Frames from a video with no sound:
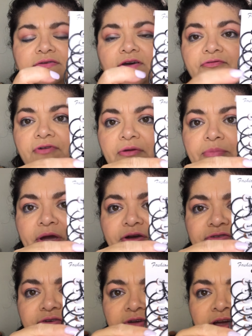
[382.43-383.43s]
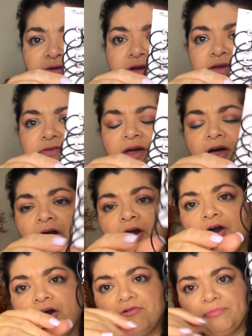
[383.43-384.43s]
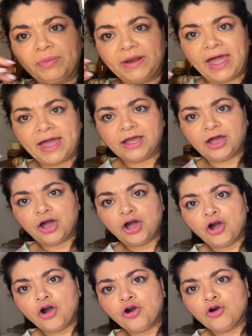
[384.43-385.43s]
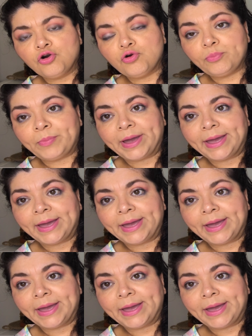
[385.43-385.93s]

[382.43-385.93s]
5 pairs of earrings of black hoop